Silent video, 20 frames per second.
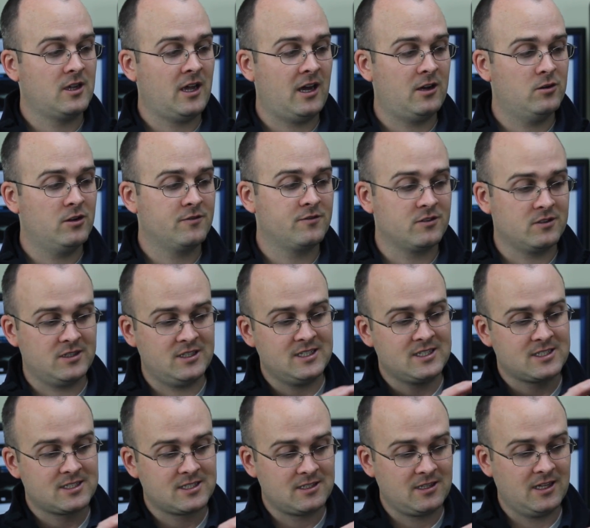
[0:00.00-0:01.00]
However,
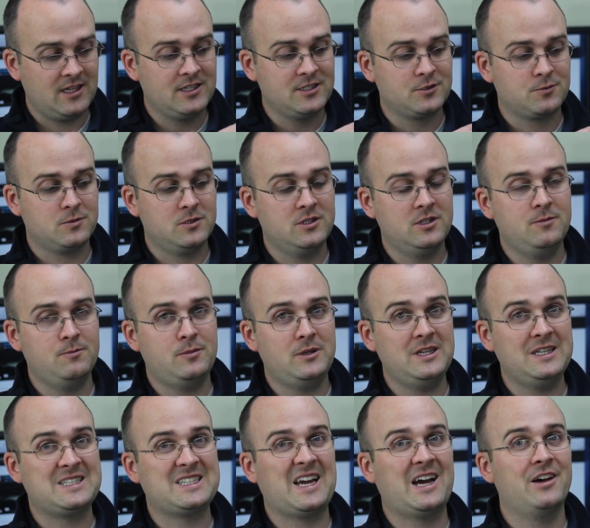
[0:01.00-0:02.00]
this lens really
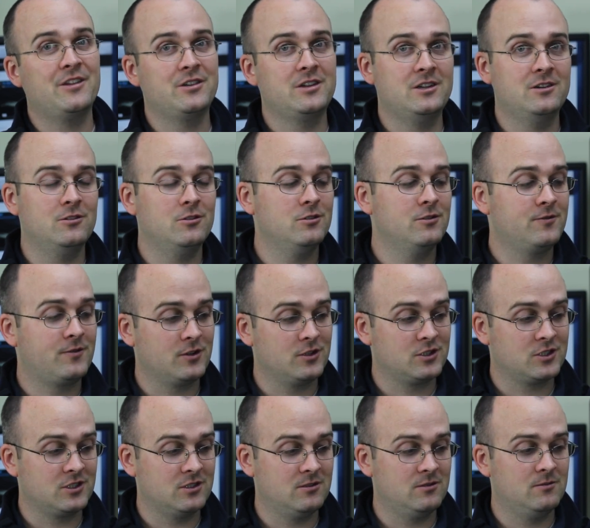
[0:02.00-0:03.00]
beats out the old
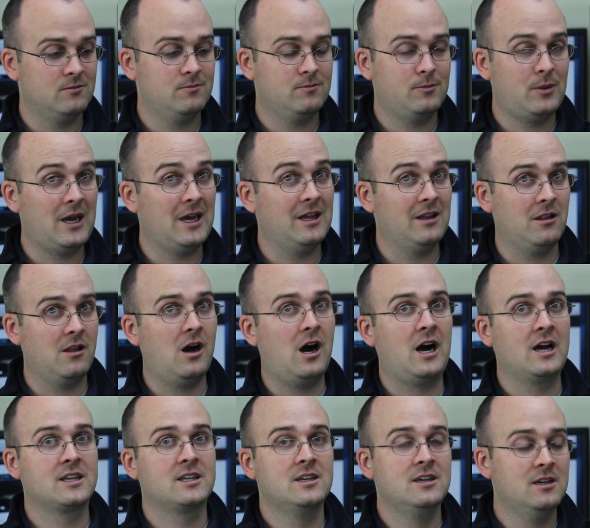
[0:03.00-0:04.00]
version by a
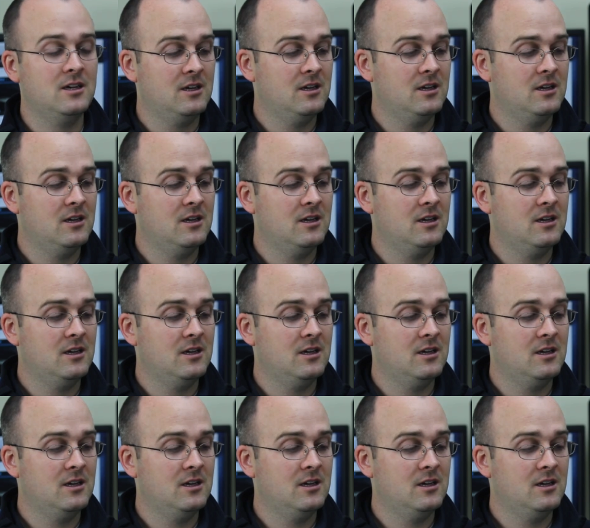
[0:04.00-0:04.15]
lot.